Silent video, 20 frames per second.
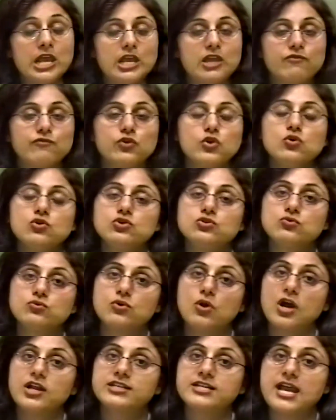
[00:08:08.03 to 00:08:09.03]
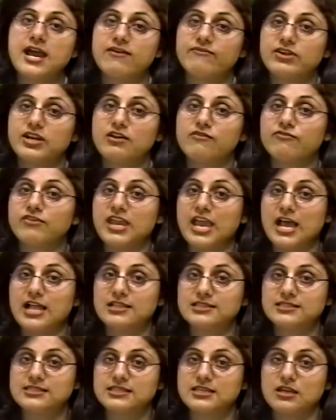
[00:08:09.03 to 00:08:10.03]
If you do not have enough
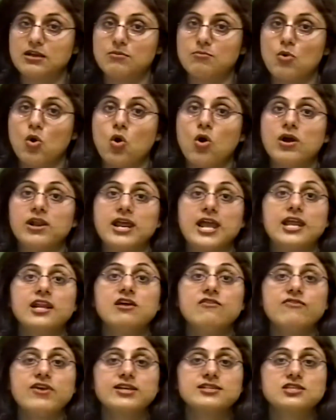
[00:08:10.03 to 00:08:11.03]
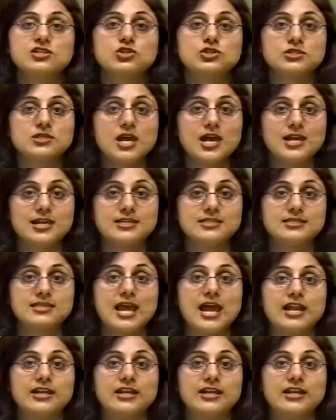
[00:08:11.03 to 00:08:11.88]
calcium or enough exercise